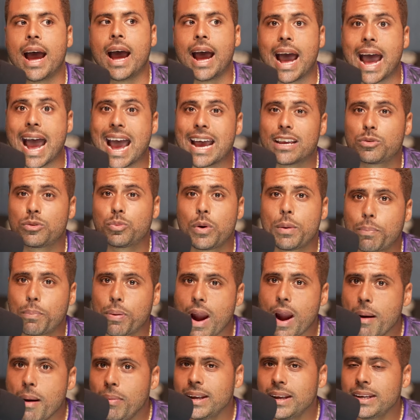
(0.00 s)
As we
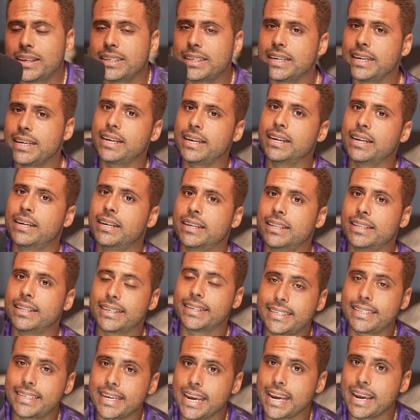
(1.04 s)
probably see the
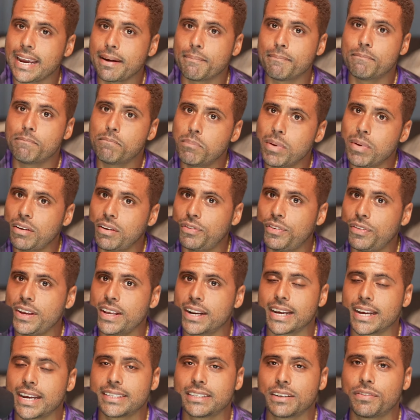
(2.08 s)
same midfield
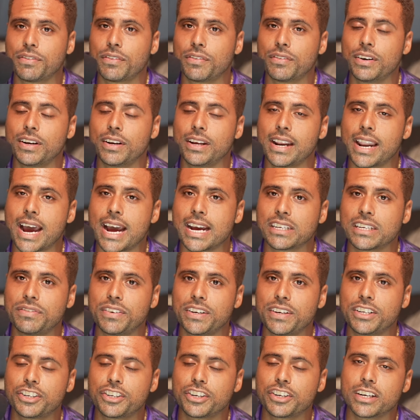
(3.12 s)
as the last
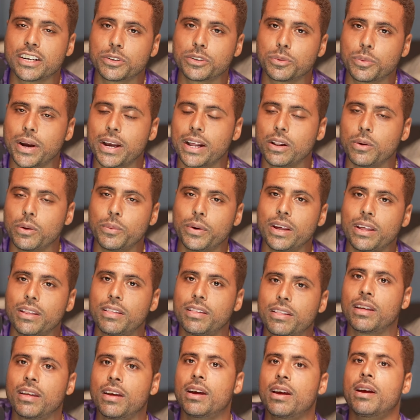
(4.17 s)
fixture as well with
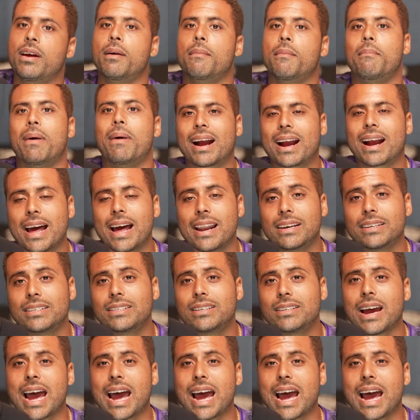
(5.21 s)
McAllister.